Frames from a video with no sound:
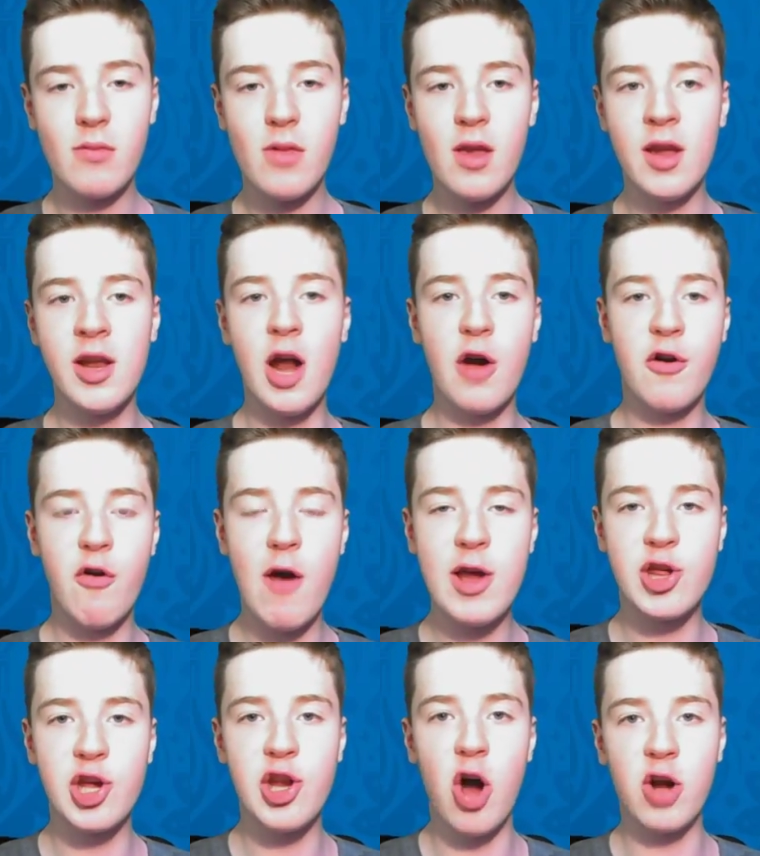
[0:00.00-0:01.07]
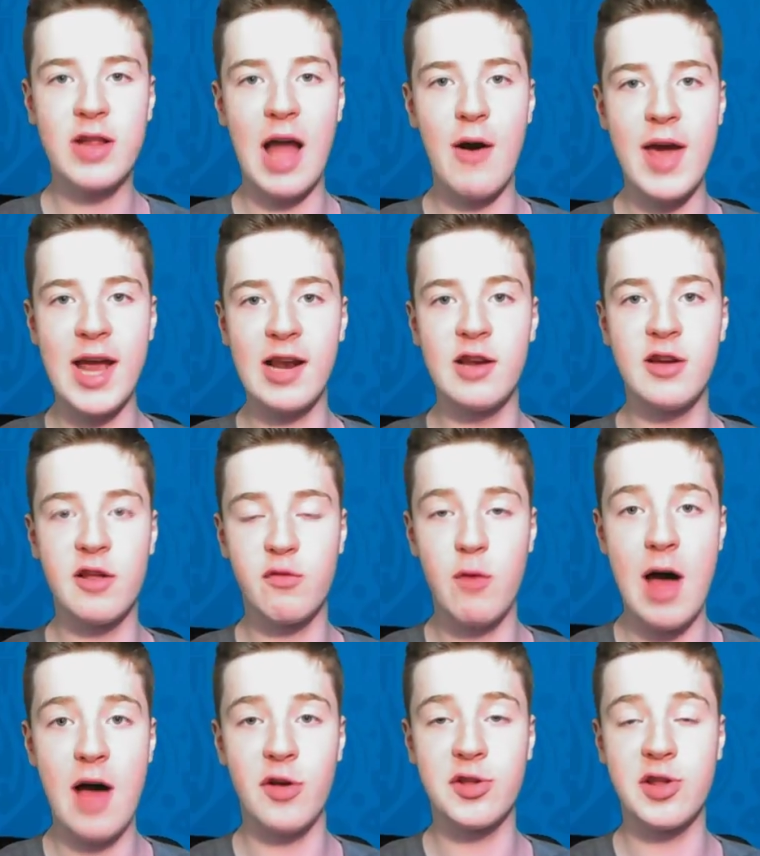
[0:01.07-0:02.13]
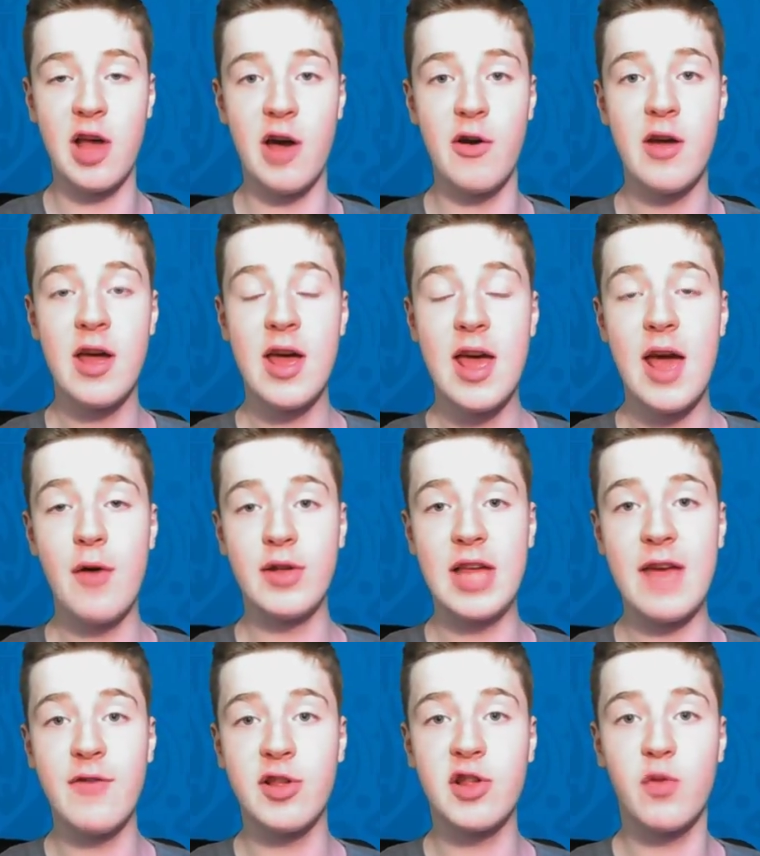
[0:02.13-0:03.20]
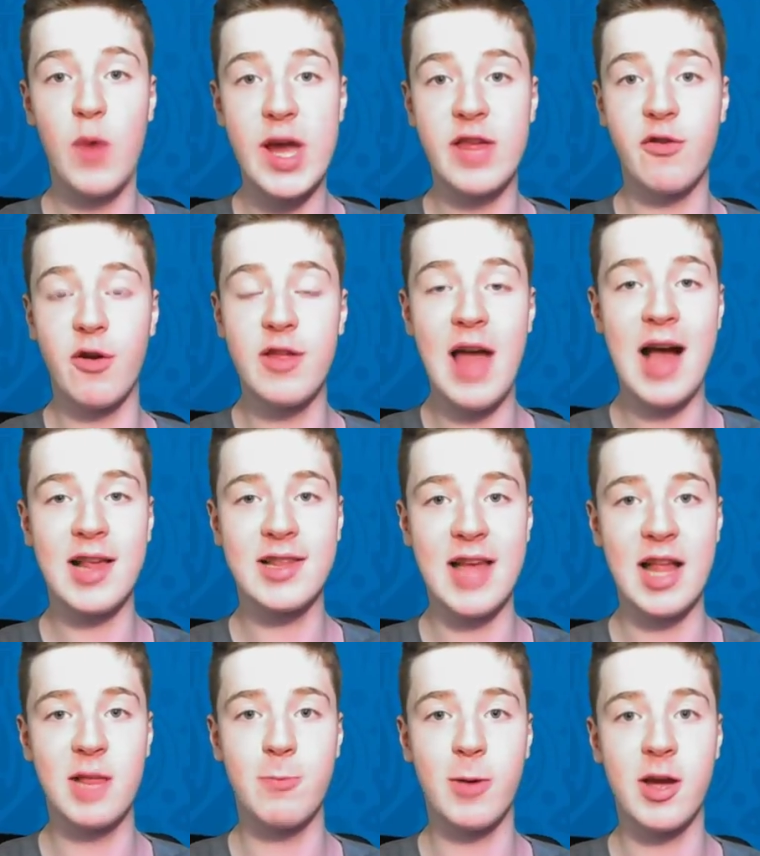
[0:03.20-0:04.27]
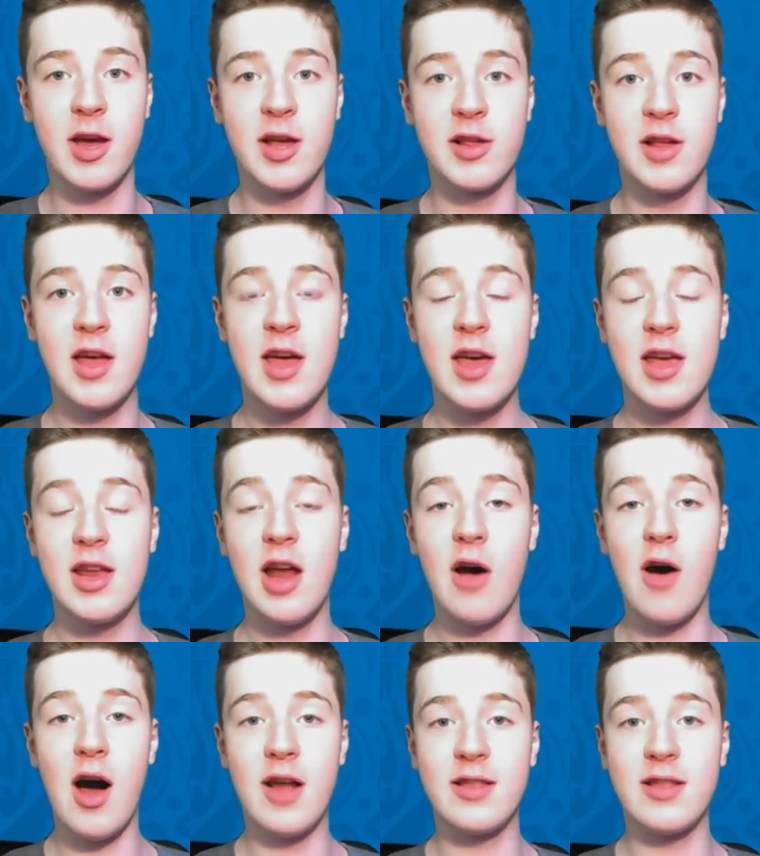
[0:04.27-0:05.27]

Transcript: You know, Croatia knocked out England as well, so it was even sweeter in that sense because, you know,